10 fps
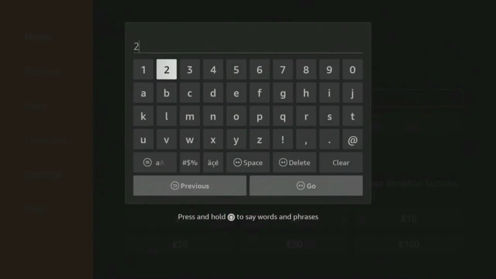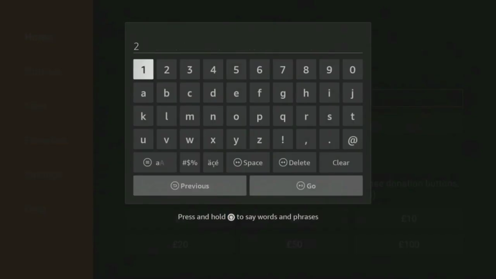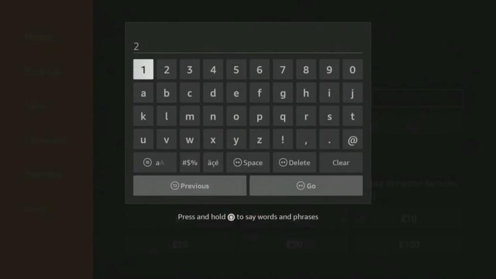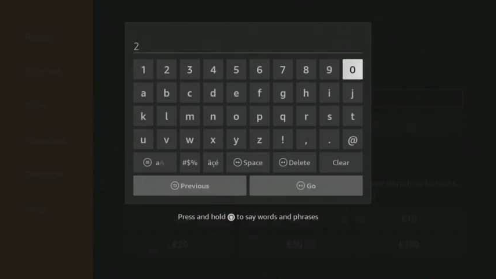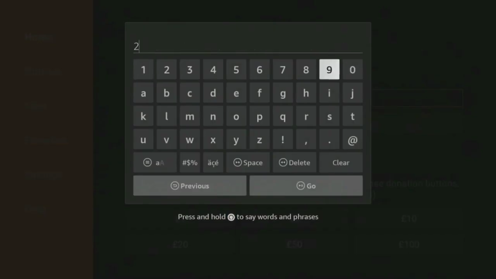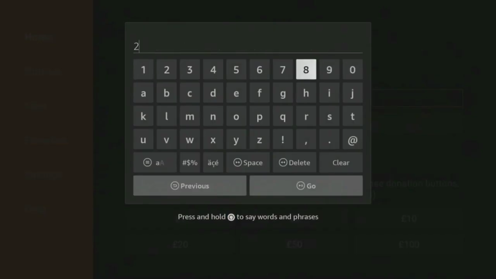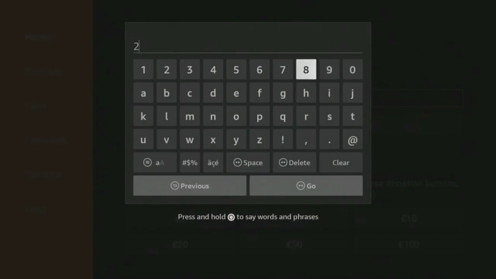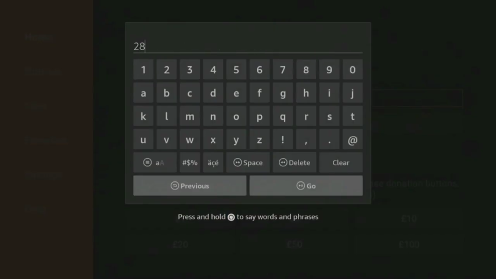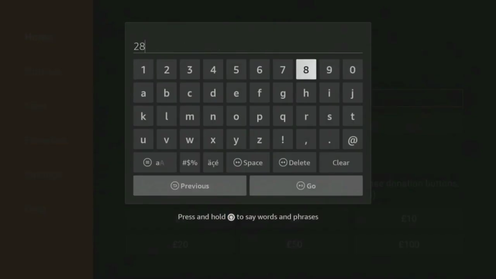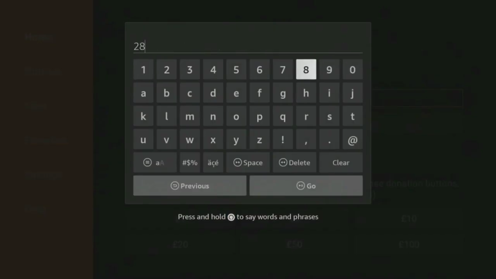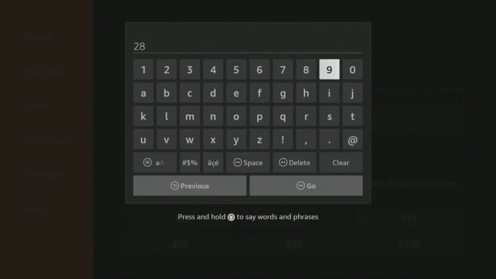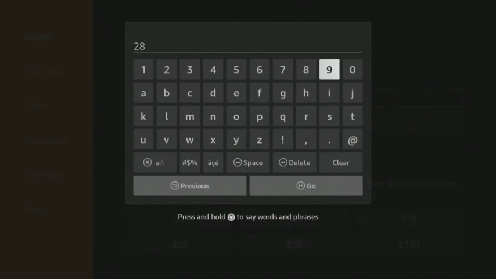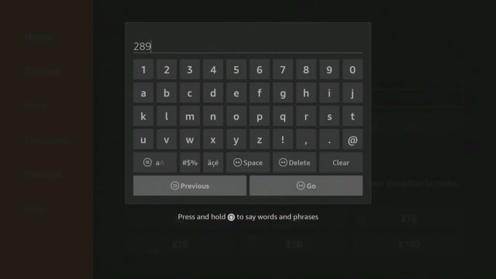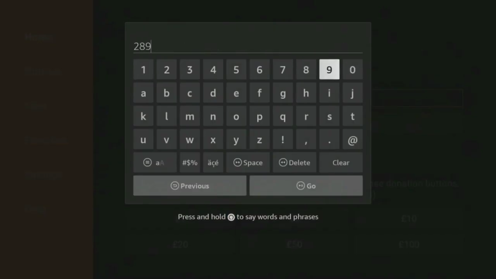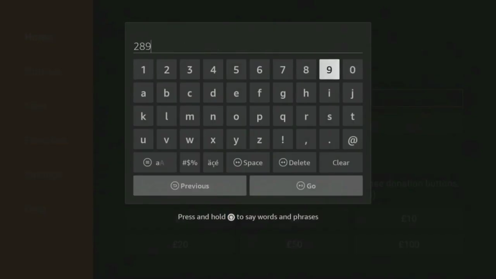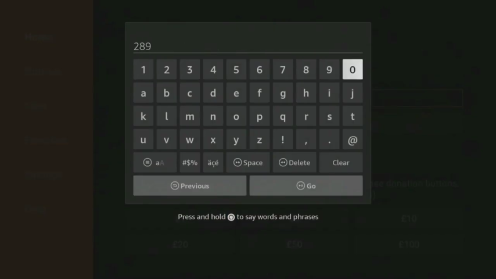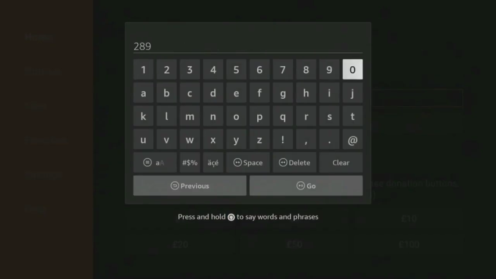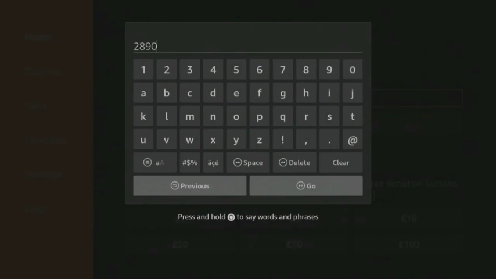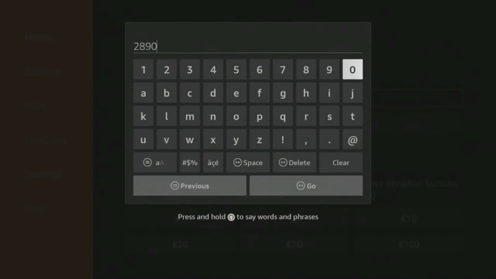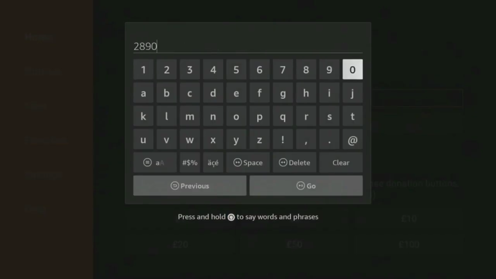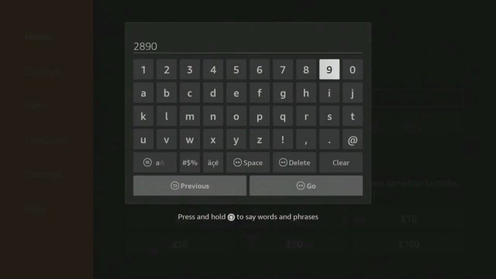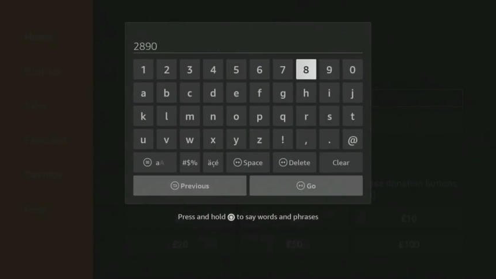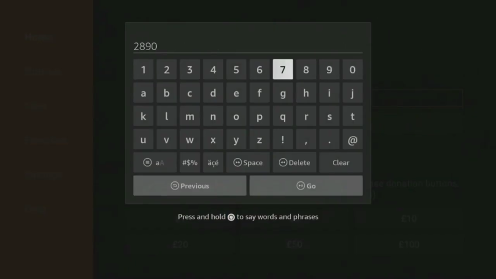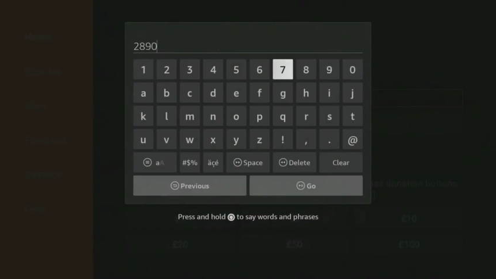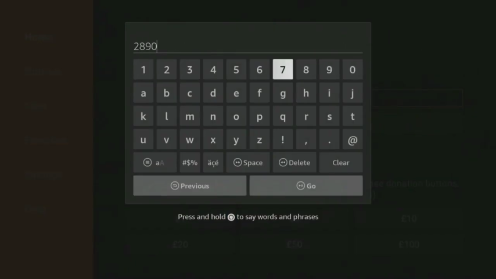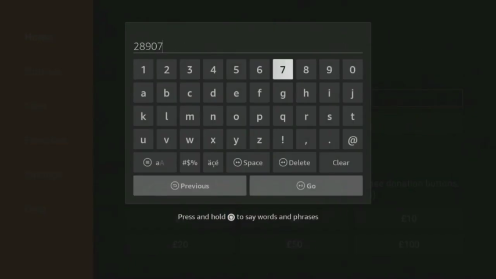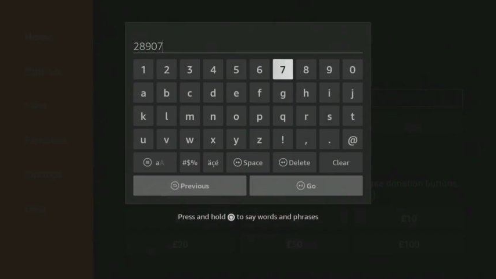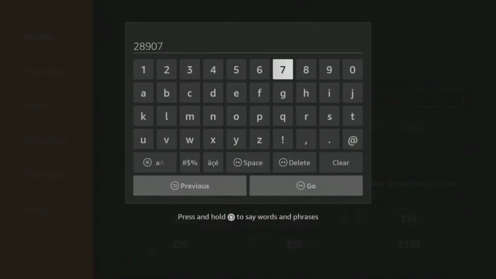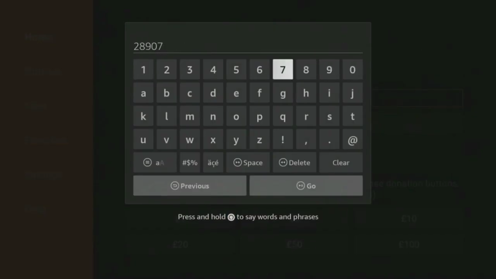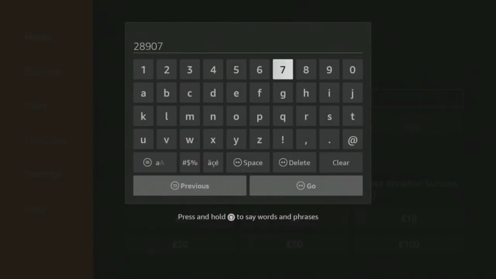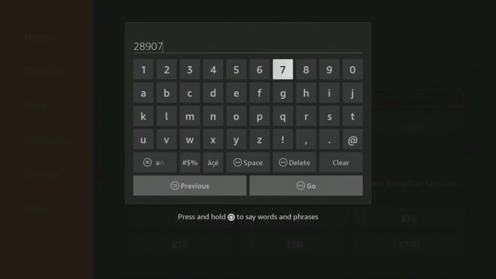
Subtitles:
(no speaker visible)